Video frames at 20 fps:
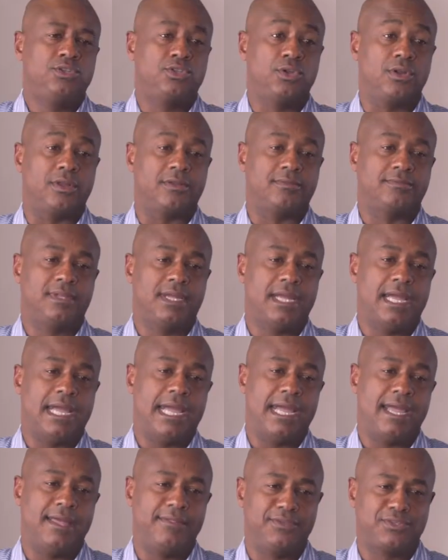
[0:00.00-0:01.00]
Sure.
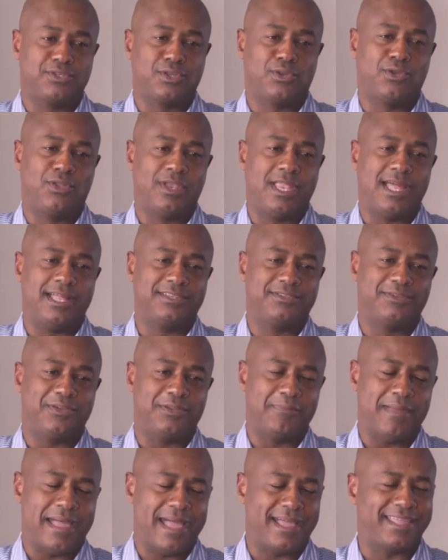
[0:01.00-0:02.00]
There's a whole lot
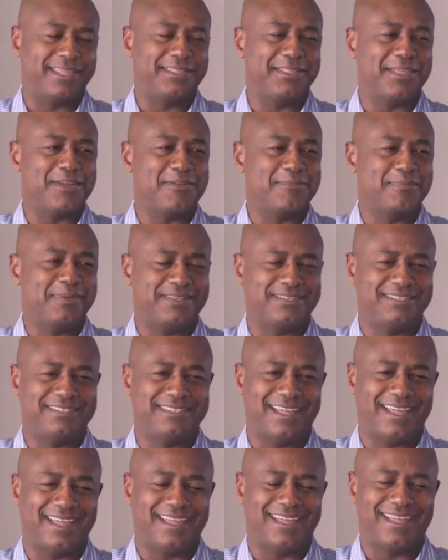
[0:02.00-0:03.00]
to unpack in there,
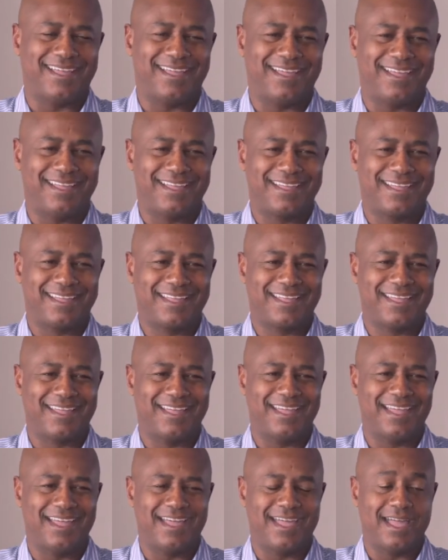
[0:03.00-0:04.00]
but
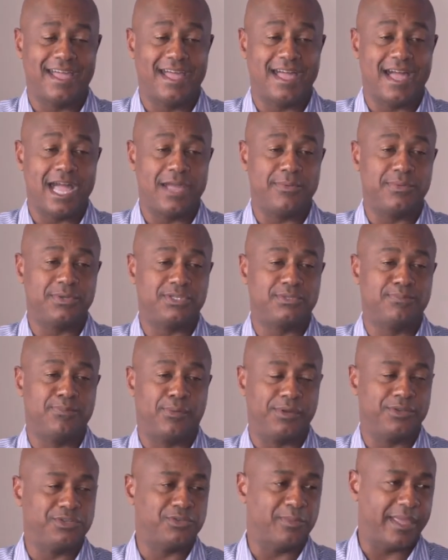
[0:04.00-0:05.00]
I was
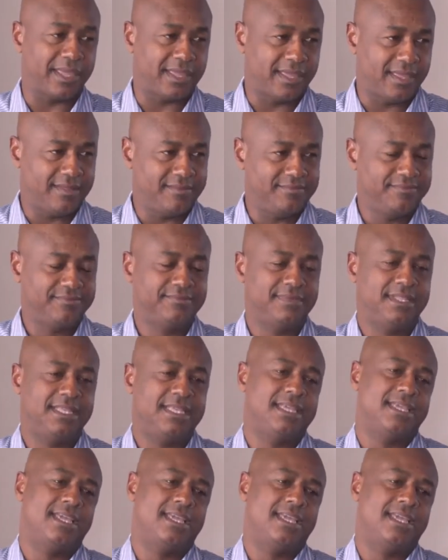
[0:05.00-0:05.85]
born in Jamaica.